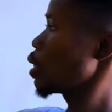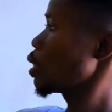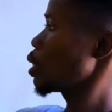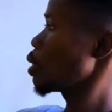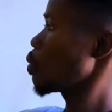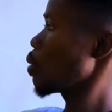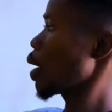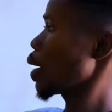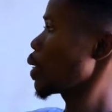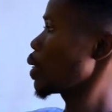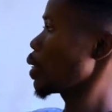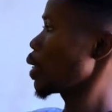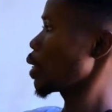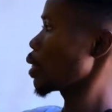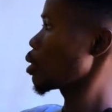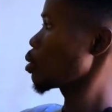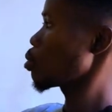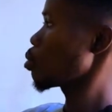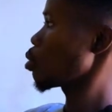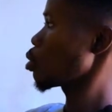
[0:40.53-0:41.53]
the y
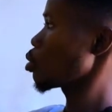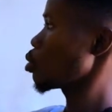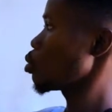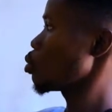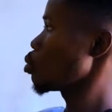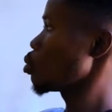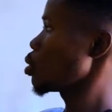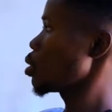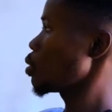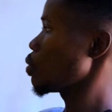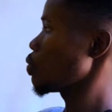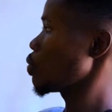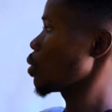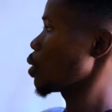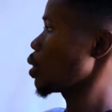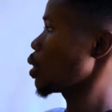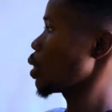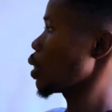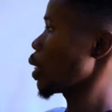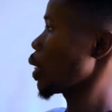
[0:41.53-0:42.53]
dx equals u
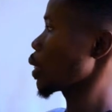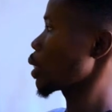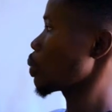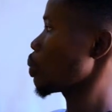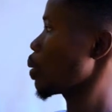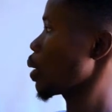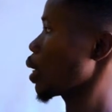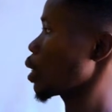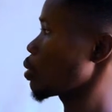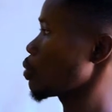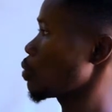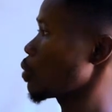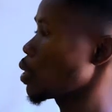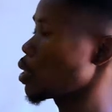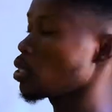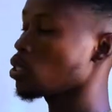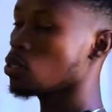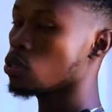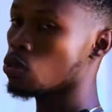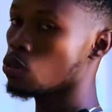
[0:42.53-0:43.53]
dividing dx plus
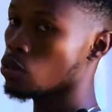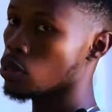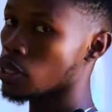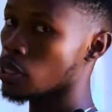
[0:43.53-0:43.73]
v du